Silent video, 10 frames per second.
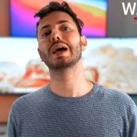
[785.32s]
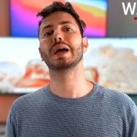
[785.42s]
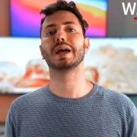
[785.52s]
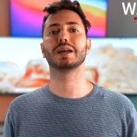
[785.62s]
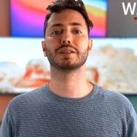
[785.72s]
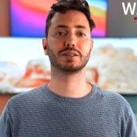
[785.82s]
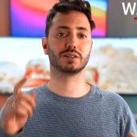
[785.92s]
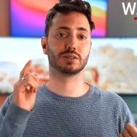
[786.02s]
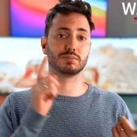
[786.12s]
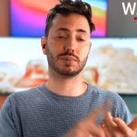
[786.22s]

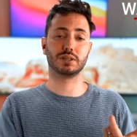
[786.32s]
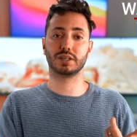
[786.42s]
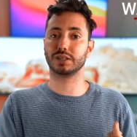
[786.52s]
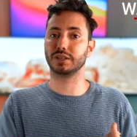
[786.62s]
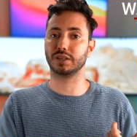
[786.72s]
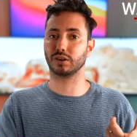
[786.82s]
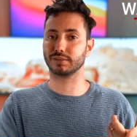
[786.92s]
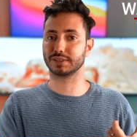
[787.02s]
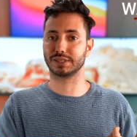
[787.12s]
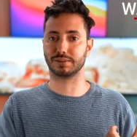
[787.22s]
and building the
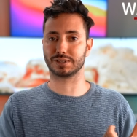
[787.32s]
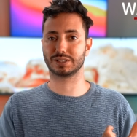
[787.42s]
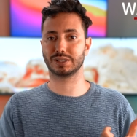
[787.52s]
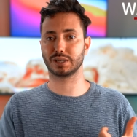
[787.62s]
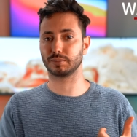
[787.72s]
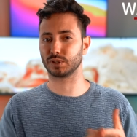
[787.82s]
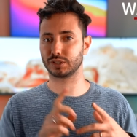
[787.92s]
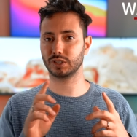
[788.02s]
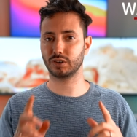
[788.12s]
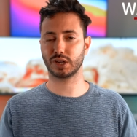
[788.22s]
own cinema setup
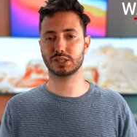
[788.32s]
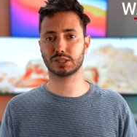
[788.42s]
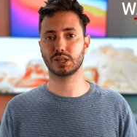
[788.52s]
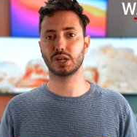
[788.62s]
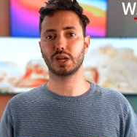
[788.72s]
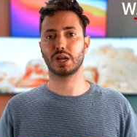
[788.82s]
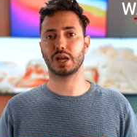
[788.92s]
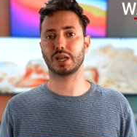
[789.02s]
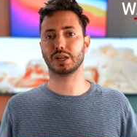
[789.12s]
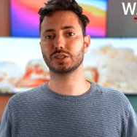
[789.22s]
series.
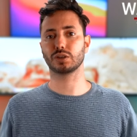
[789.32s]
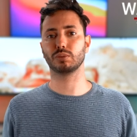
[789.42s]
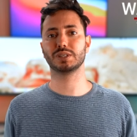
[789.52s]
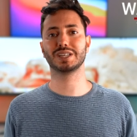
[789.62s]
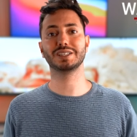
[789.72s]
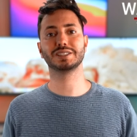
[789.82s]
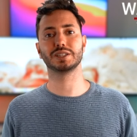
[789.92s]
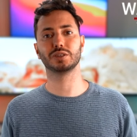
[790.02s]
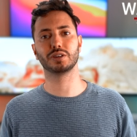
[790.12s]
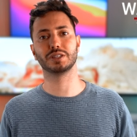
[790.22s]
And as always, I'll see
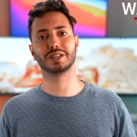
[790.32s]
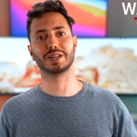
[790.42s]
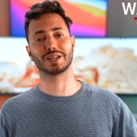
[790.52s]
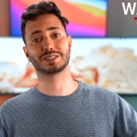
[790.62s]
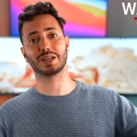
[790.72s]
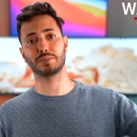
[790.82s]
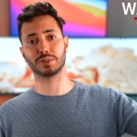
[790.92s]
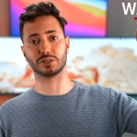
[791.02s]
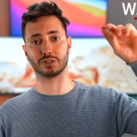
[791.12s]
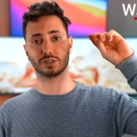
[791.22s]
you in the next
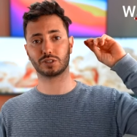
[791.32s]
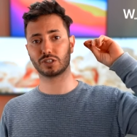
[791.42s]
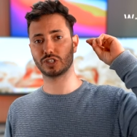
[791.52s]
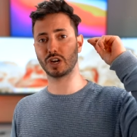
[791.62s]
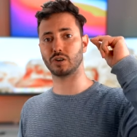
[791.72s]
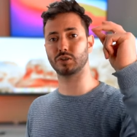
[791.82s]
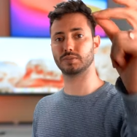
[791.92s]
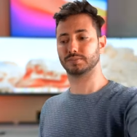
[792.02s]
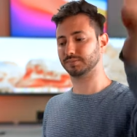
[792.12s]
episode. Ciao!